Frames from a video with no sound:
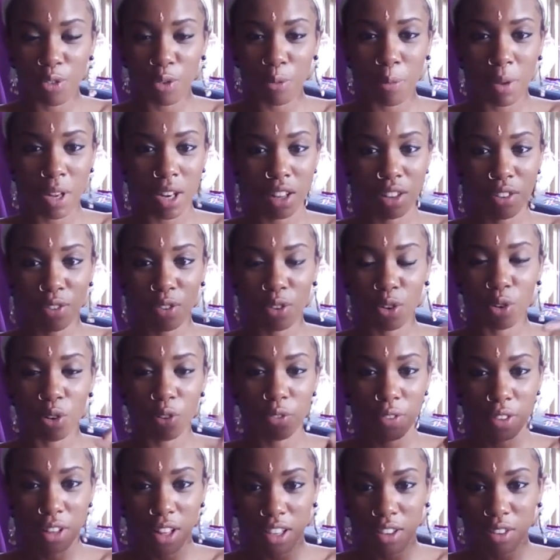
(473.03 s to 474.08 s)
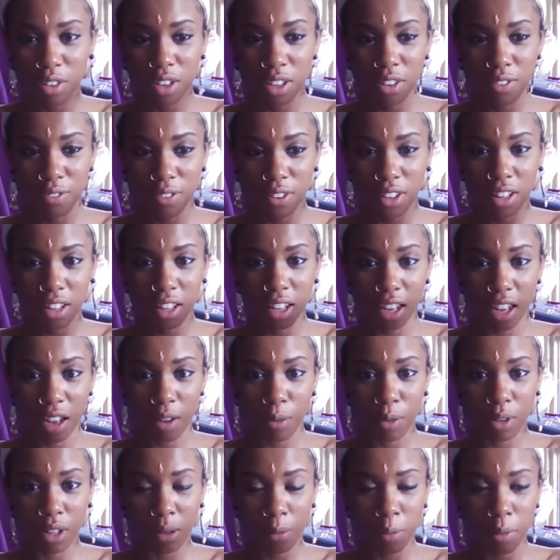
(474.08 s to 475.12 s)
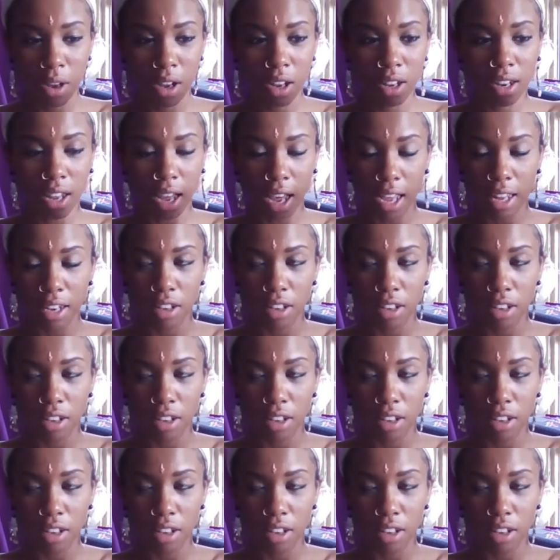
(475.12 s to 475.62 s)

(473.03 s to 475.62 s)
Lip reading: few minutes for you to feel like you didn't feel like how with Iman.